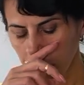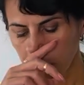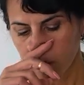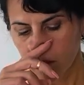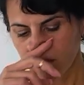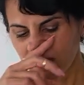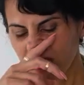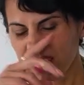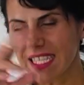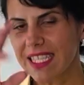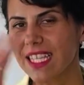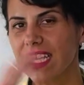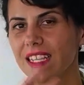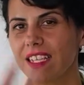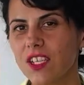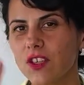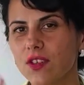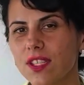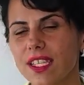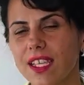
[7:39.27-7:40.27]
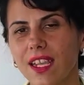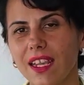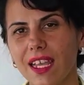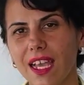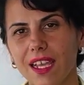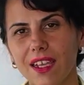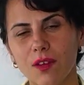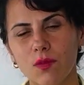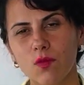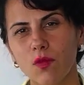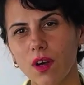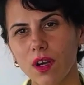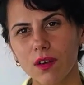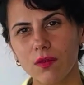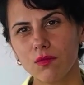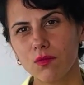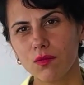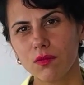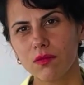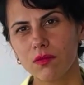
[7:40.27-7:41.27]
But still, you're saying like, what?
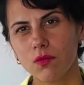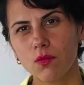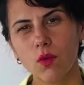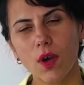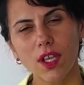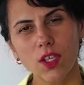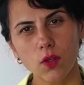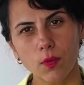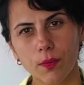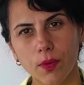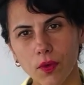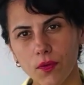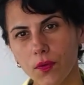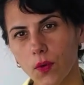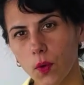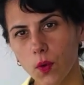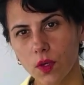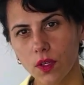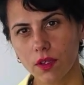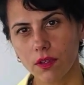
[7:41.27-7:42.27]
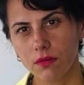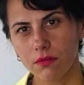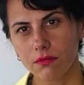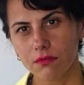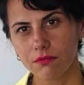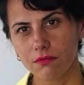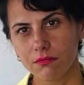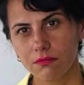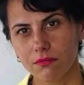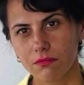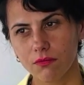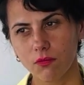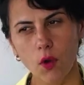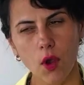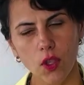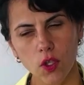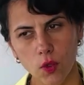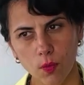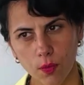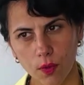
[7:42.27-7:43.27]
Why you provoke? Why
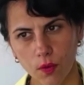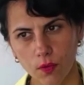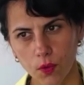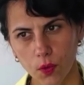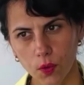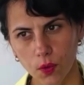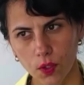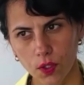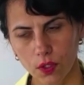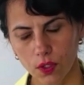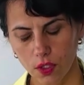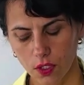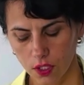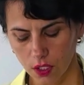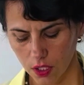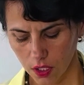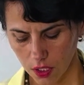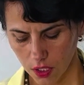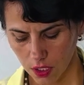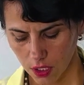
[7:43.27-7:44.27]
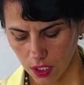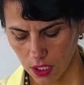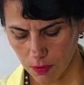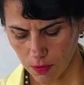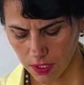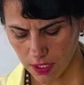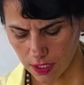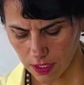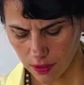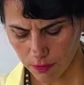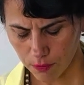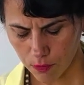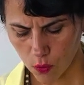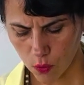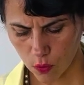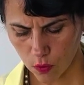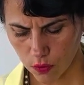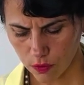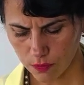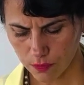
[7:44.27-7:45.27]
you provoke? Give me the
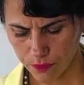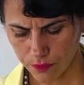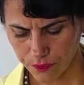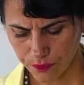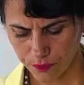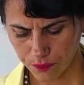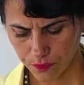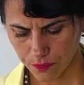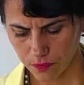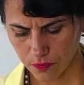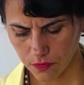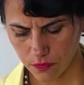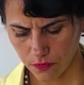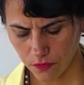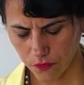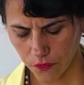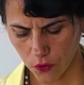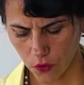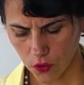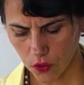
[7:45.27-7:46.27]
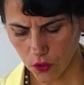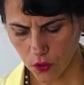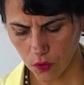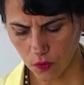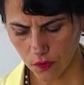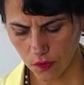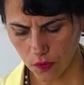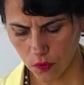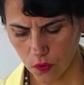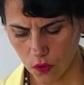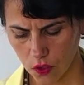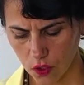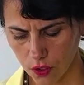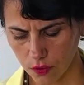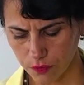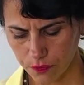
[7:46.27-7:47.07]
moon for the new future.